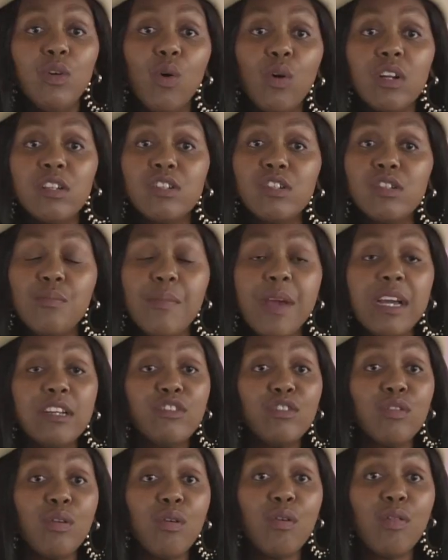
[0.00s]
order to make
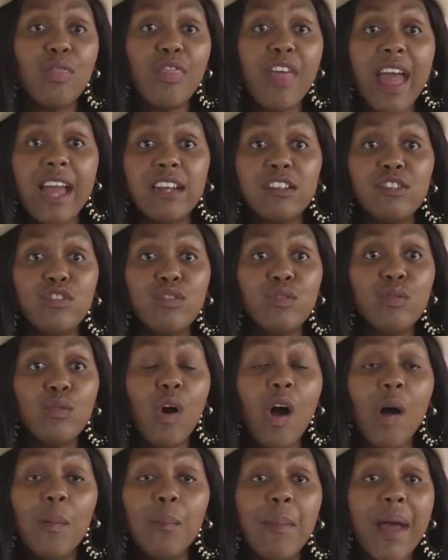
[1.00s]
sure that
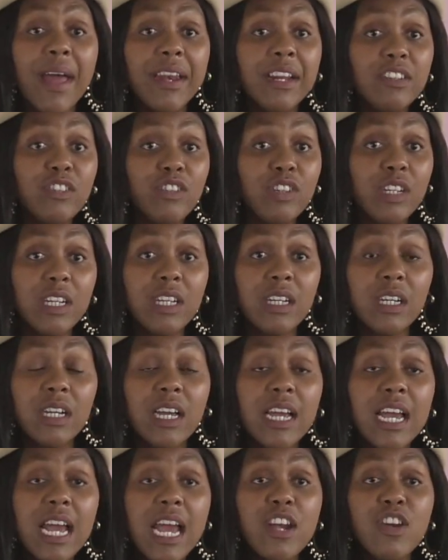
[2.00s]
you are managing
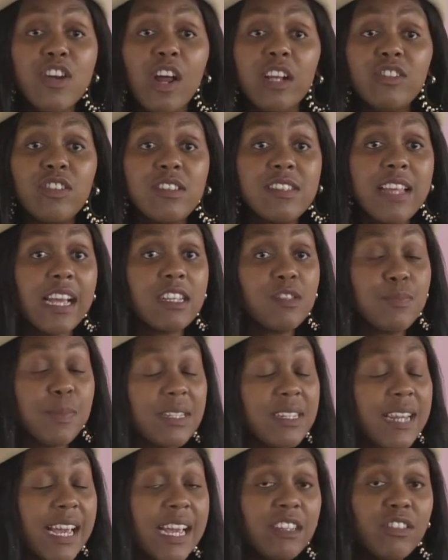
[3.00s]
not just
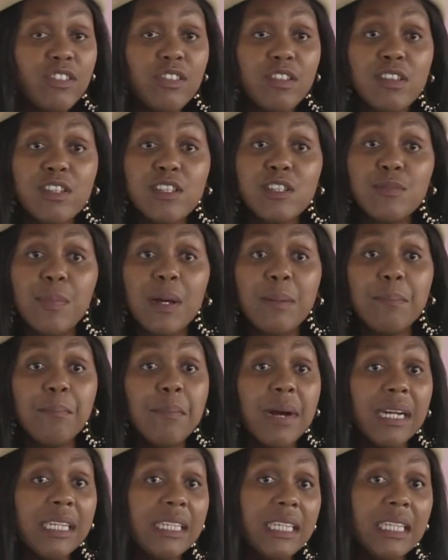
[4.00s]
expectations, but
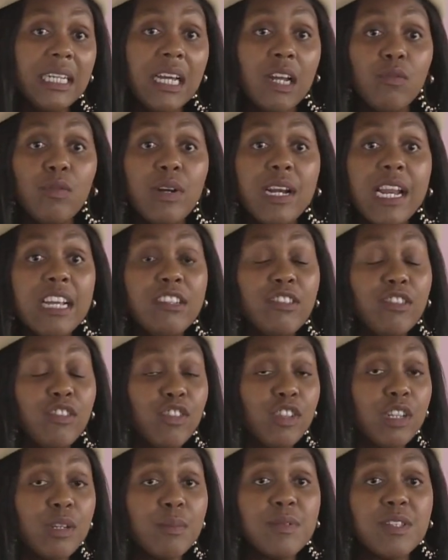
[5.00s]
money and
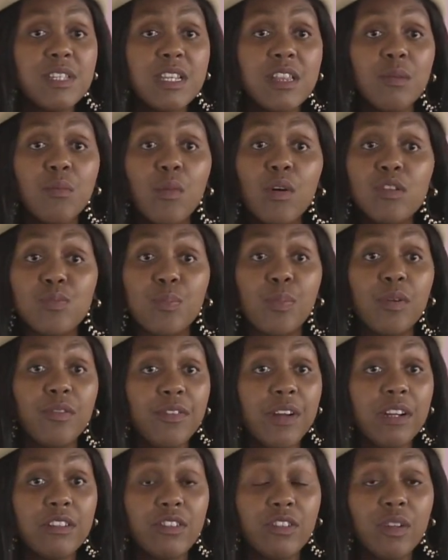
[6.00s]
relationships in the most
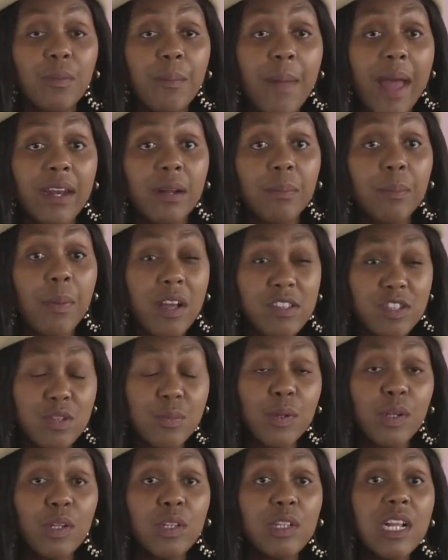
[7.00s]
professional manner
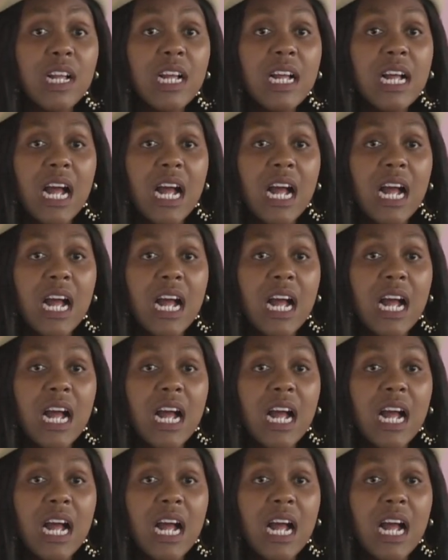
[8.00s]
possible.